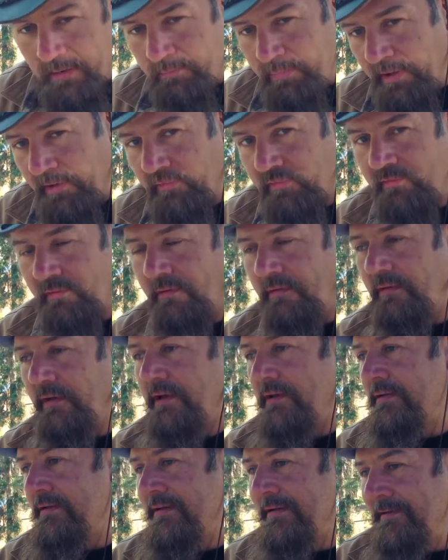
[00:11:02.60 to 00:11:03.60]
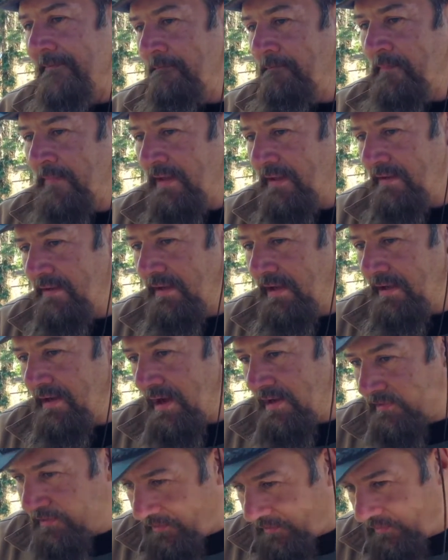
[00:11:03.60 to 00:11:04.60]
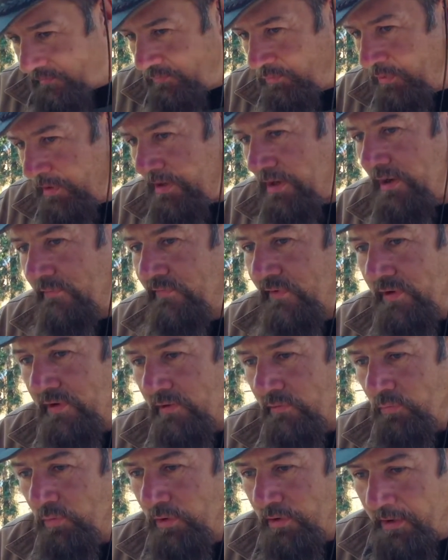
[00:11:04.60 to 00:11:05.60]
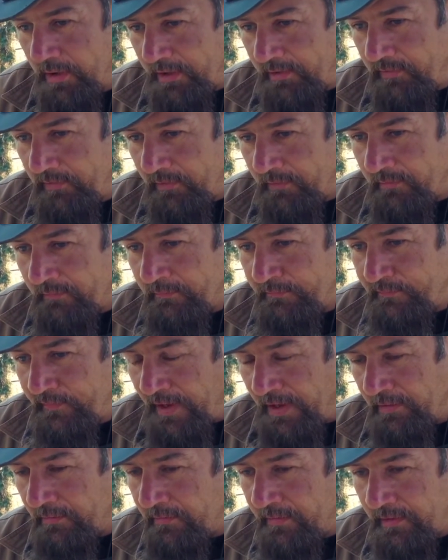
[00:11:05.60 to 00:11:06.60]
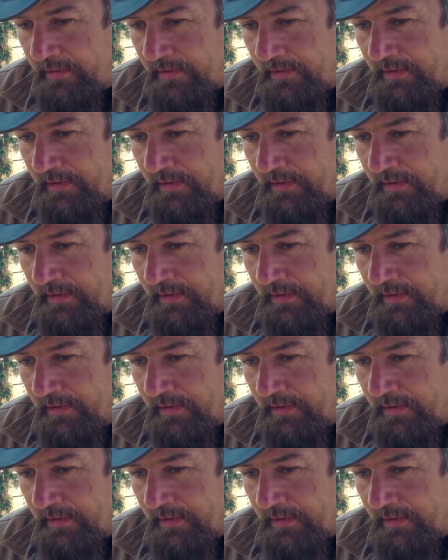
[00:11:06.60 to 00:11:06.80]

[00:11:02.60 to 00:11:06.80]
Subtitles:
pistol and I just went off into the woods and found